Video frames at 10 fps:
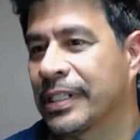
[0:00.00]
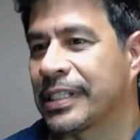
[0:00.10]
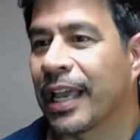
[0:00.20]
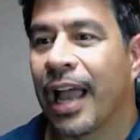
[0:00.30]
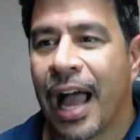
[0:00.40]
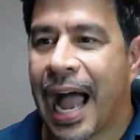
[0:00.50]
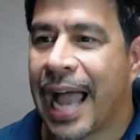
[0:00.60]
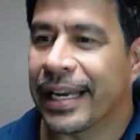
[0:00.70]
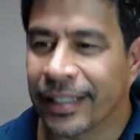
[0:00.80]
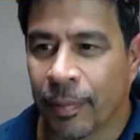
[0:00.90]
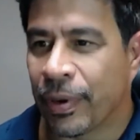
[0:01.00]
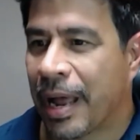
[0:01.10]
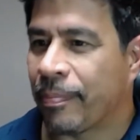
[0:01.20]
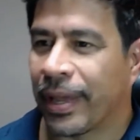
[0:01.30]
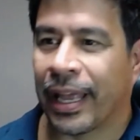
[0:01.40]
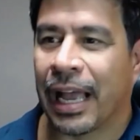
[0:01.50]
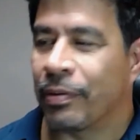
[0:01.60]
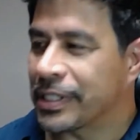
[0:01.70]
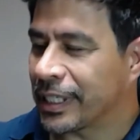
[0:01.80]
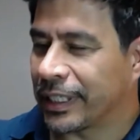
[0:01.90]
it's like I did the prepping. I
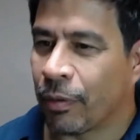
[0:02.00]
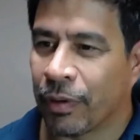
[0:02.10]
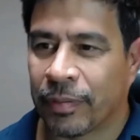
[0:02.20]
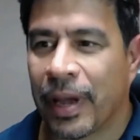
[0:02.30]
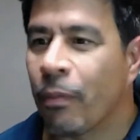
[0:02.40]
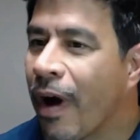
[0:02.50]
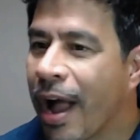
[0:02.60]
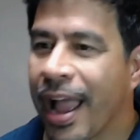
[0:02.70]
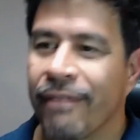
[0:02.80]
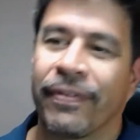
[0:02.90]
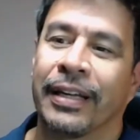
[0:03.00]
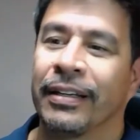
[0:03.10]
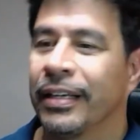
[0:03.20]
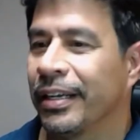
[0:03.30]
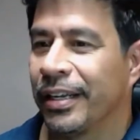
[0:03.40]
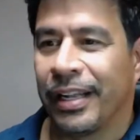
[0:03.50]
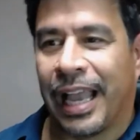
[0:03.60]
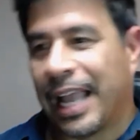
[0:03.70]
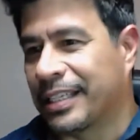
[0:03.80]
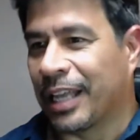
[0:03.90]
would sit there with my wife and
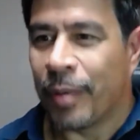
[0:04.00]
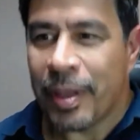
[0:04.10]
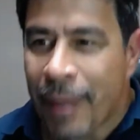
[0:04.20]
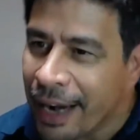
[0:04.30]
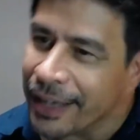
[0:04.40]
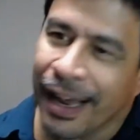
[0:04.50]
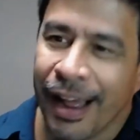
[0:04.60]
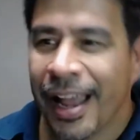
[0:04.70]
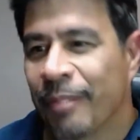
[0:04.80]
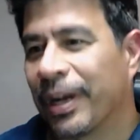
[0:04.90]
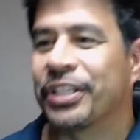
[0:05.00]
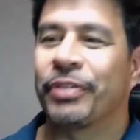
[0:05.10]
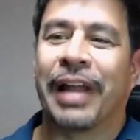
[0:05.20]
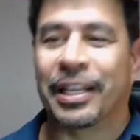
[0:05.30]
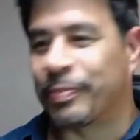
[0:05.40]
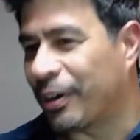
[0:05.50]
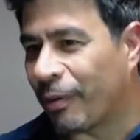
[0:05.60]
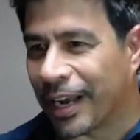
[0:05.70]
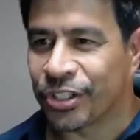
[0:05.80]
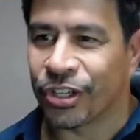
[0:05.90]
tell me about a time, right? She would ask me
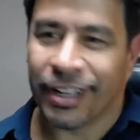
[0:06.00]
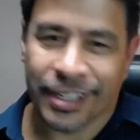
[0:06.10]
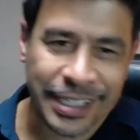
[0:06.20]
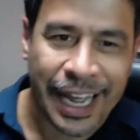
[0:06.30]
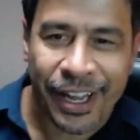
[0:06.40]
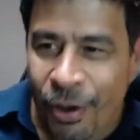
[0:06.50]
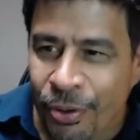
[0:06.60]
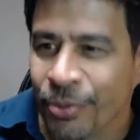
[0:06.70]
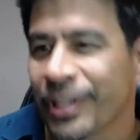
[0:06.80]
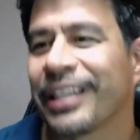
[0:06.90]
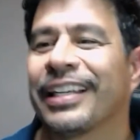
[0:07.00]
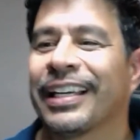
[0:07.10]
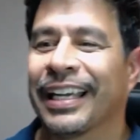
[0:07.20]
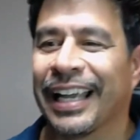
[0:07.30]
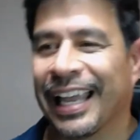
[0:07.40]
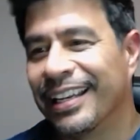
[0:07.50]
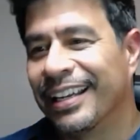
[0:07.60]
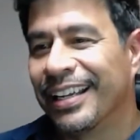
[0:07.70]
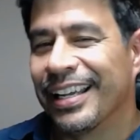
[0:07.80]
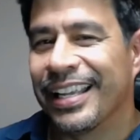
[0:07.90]
questions and I go through the thing. And
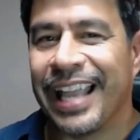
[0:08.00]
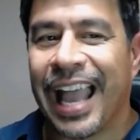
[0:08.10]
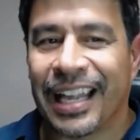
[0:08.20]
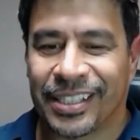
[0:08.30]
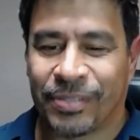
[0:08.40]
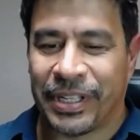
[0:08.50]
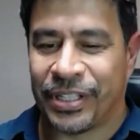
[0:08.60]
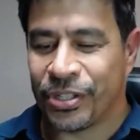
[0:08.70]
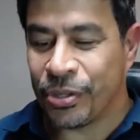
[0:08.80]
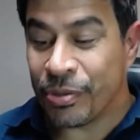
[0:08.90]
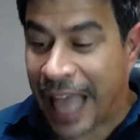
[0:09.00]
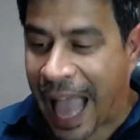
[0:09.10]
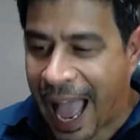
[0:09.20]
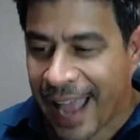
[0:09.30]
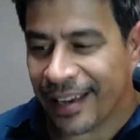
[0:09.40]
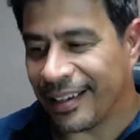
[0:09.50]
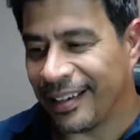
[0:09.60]
yes, we do that.